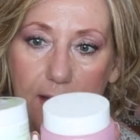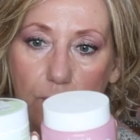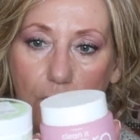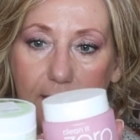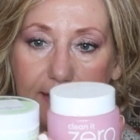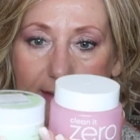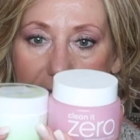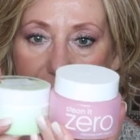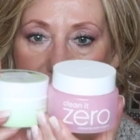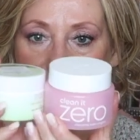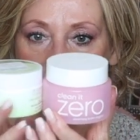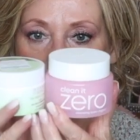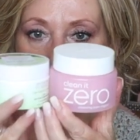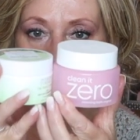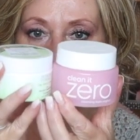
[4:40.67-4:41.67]
Well, it
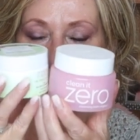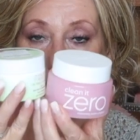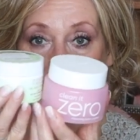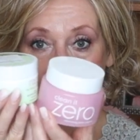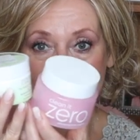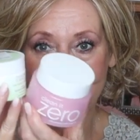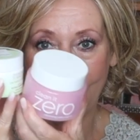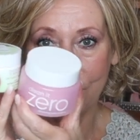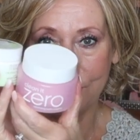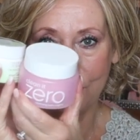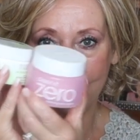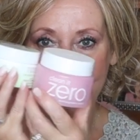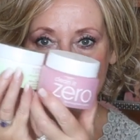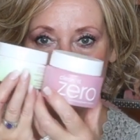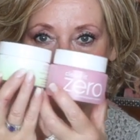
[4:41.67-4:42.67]
is cheaper, but it is
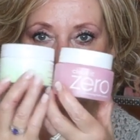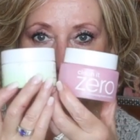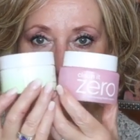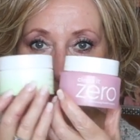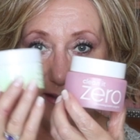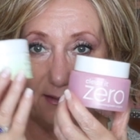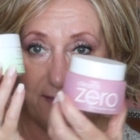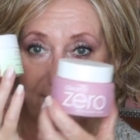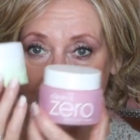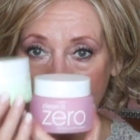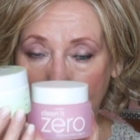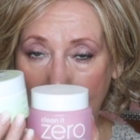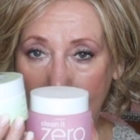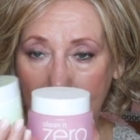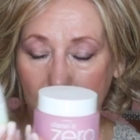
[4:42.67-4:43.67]
also significantly
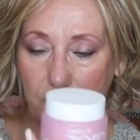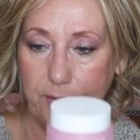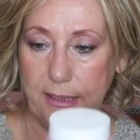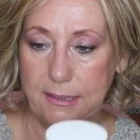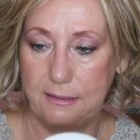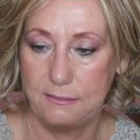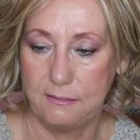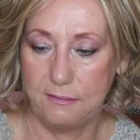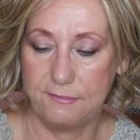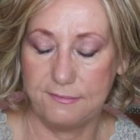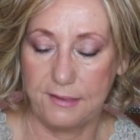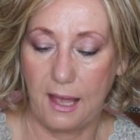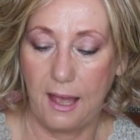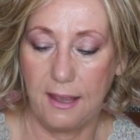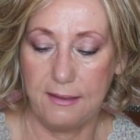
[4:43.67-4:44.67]
smaller in
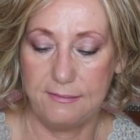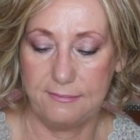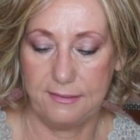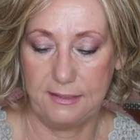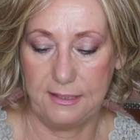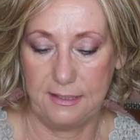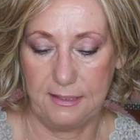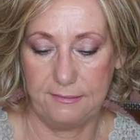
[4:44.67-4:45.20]
size,